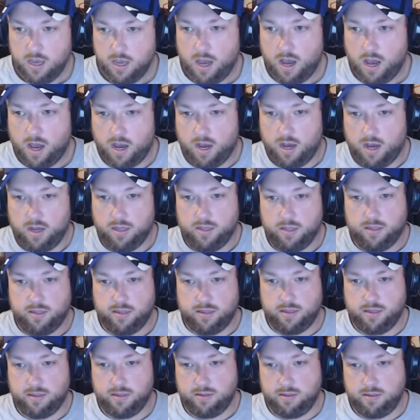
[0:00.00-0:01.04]

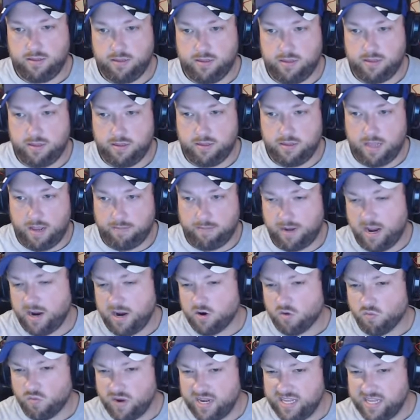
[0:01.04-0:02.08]
not
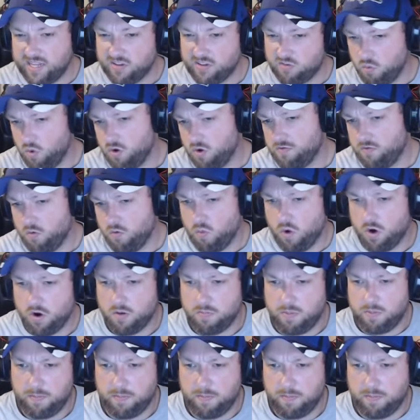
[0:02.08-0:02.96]
going to read this word for word,